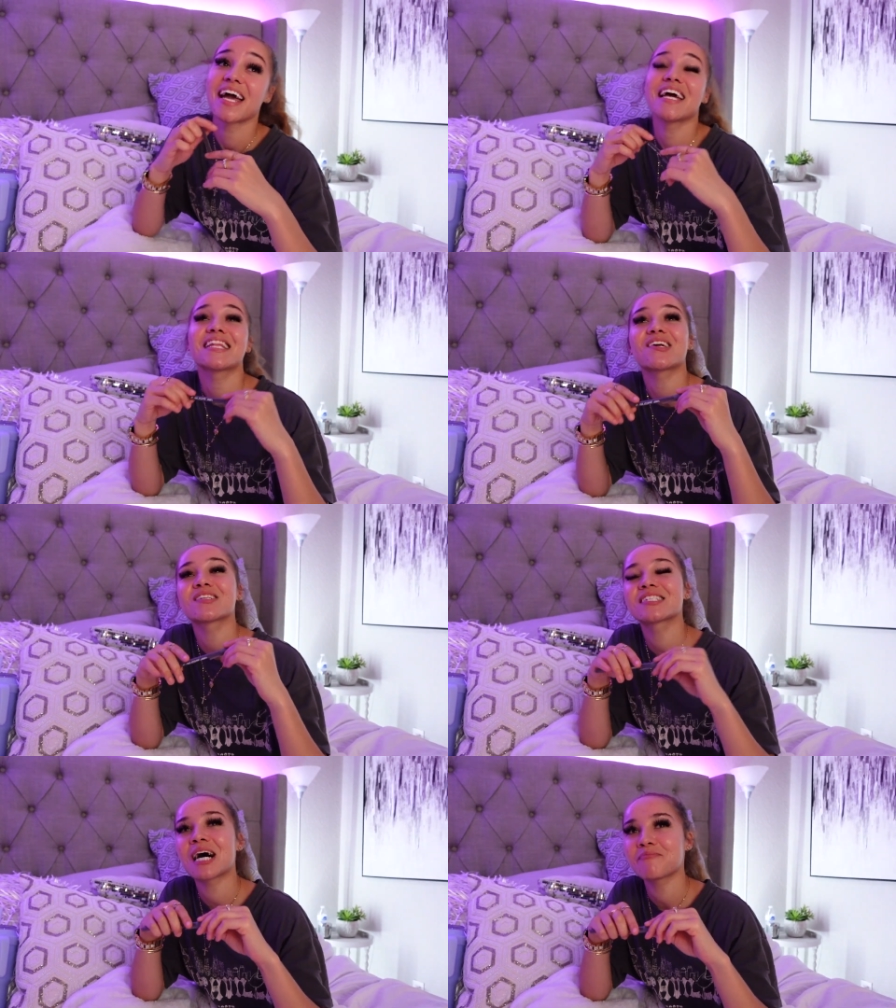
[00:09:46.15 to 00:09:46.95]
And then
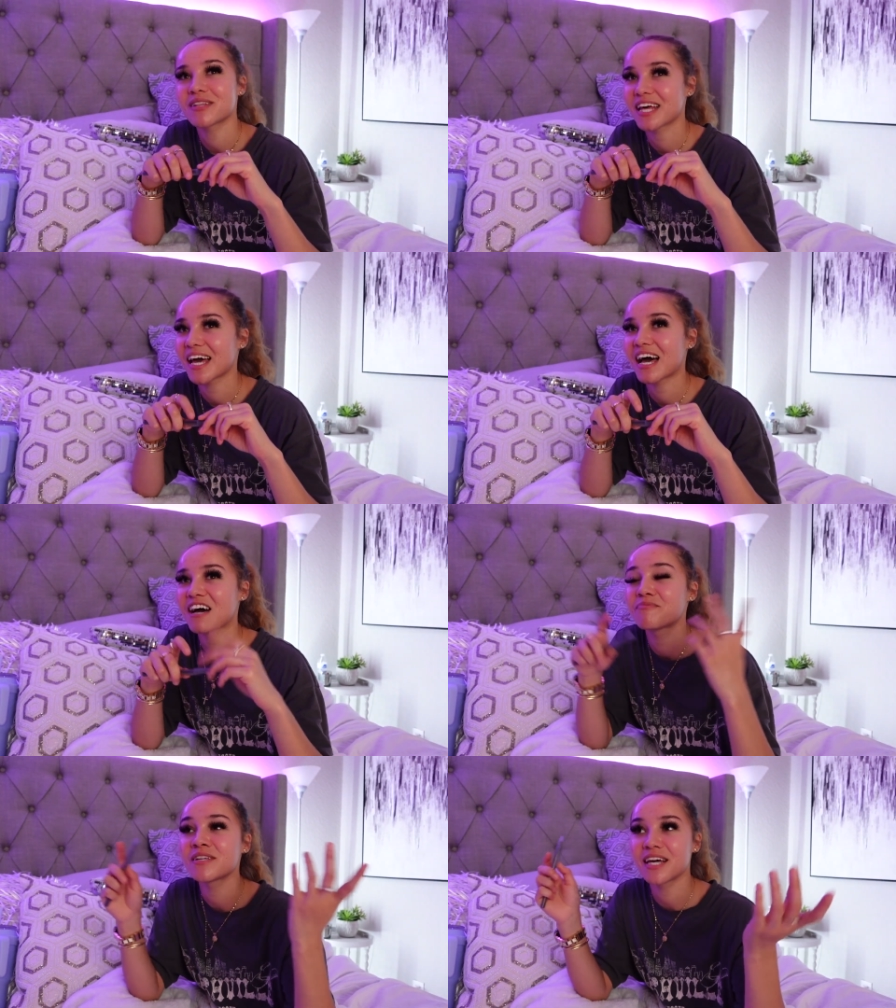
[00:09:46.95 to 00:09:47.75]
on top of that,
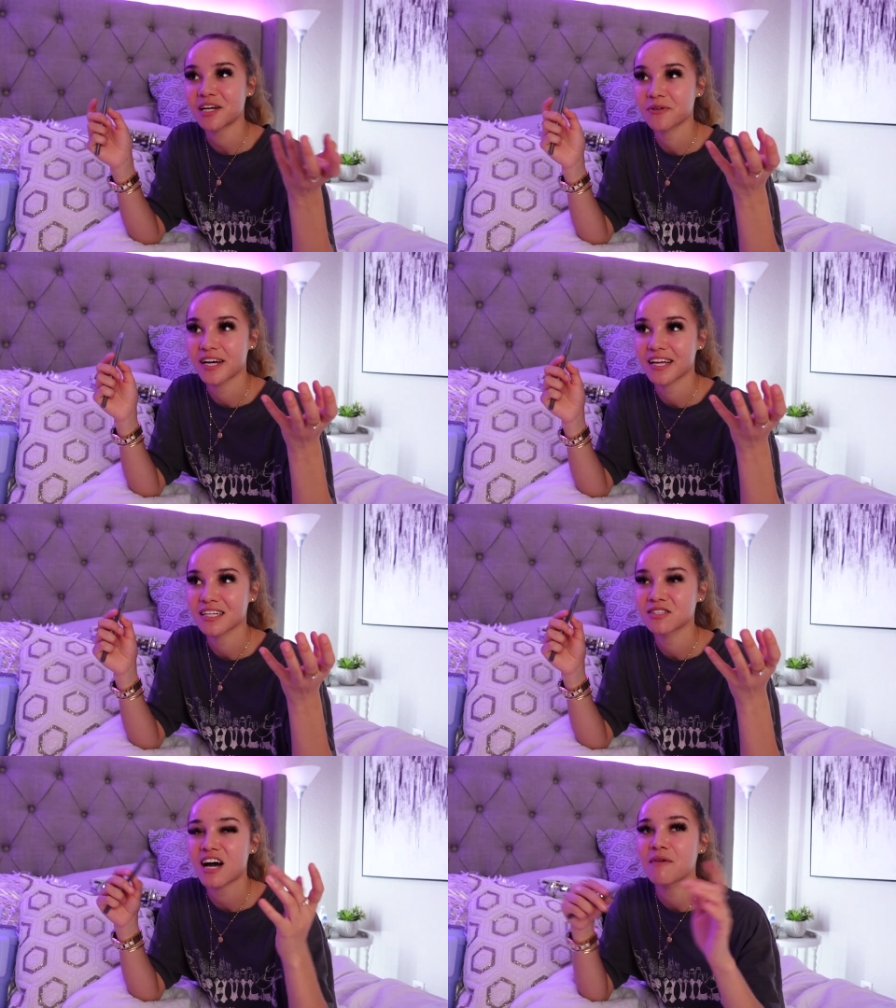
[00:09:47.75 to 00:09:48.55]
I've been
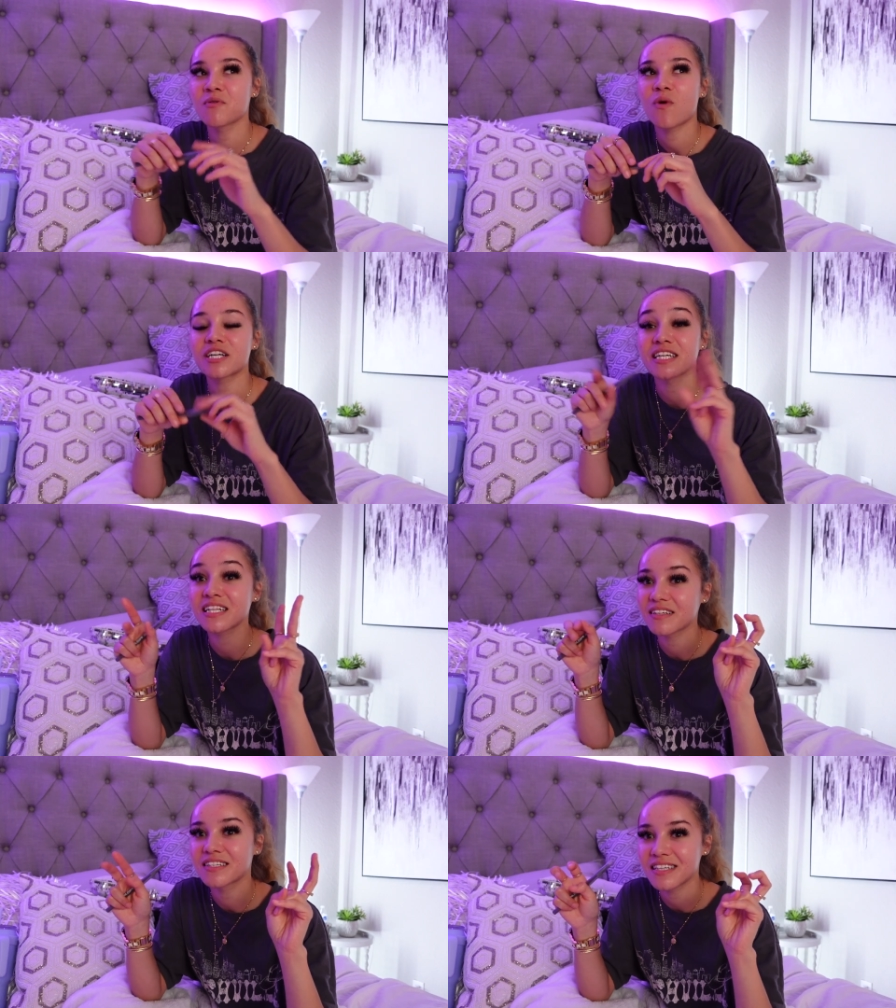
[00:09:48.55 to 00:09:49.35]
decorating. So I've been watching
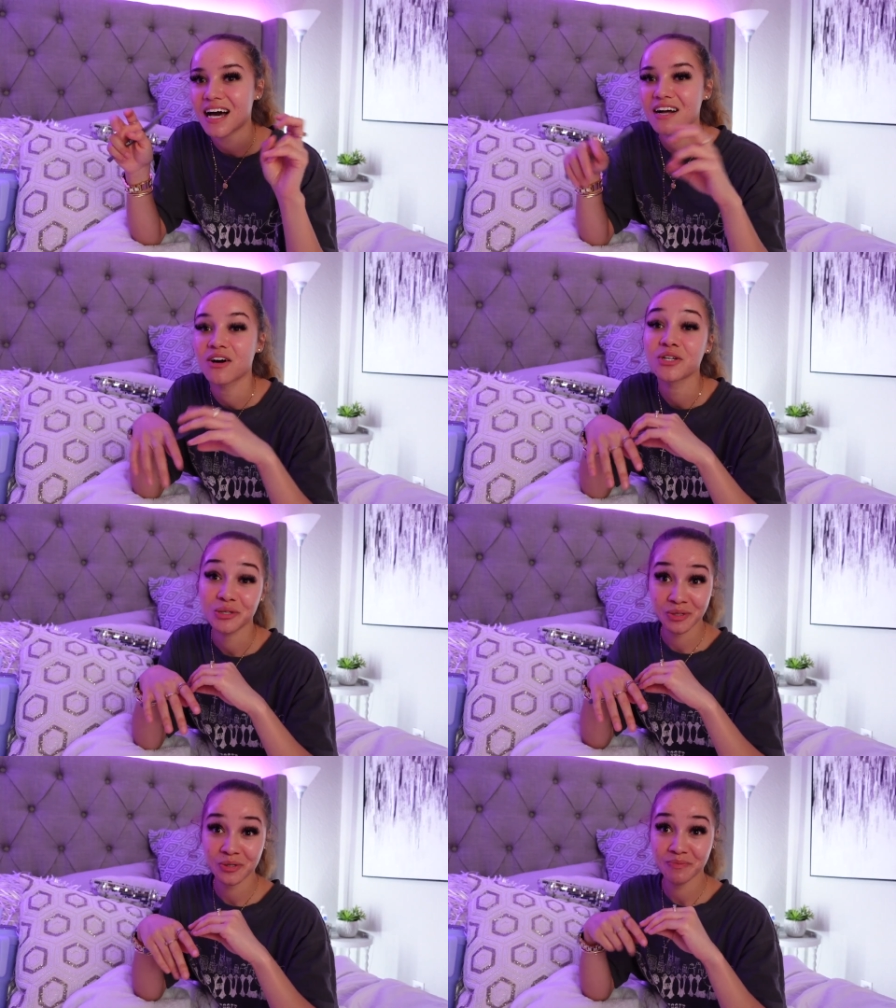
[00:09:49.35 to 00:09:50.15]
Clean Talk on
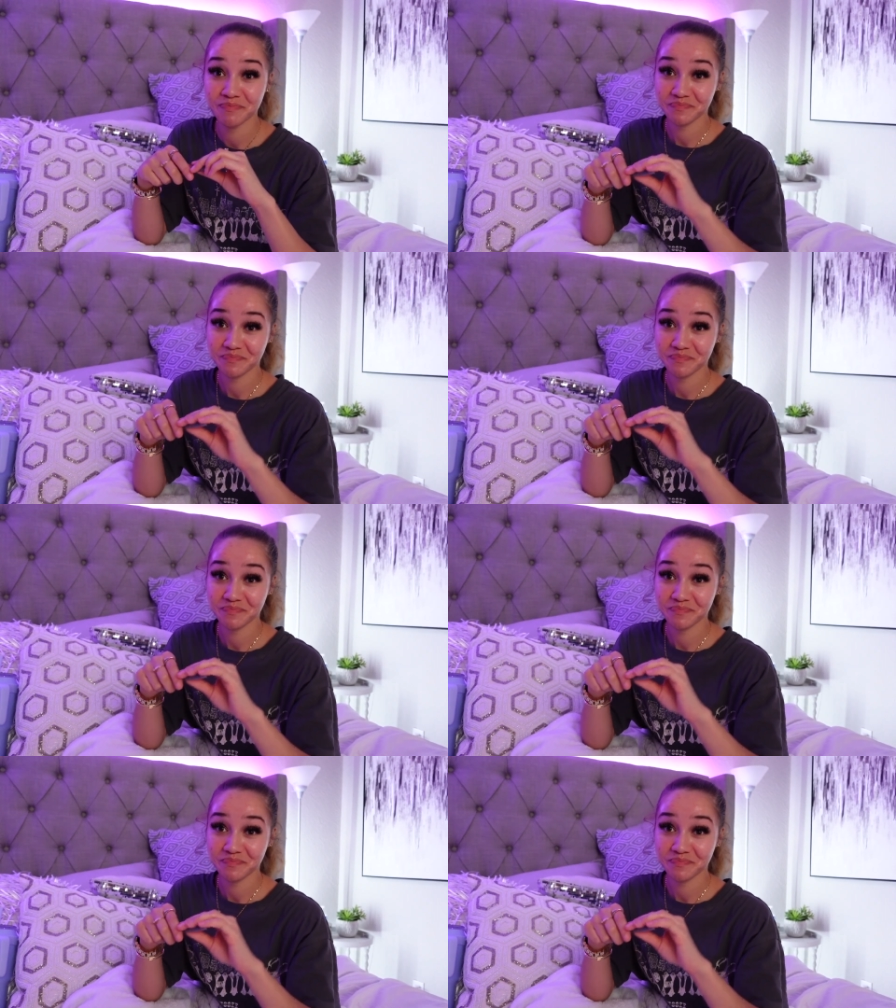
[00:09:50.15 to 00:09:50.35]
YouTube,